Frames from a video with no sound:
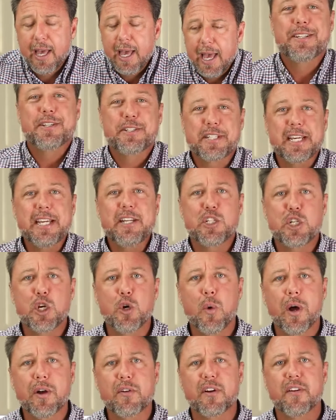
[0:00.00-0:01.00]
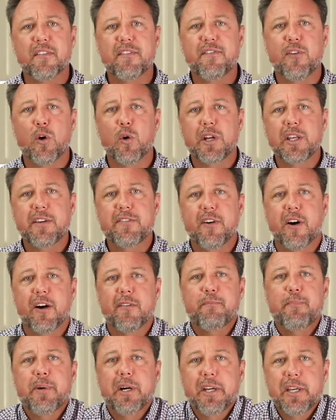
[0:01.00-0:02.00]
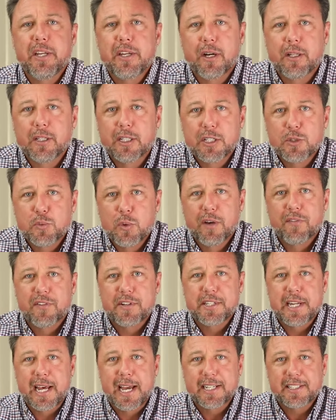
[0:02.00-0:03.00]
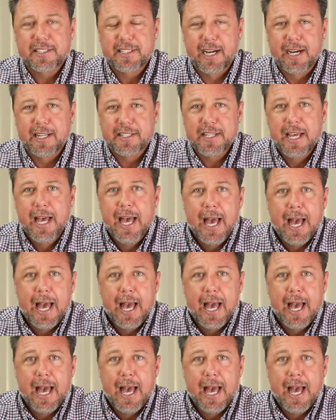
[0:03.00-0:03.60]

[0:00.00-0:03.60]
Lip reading: To see $245 billion worth of tax cuts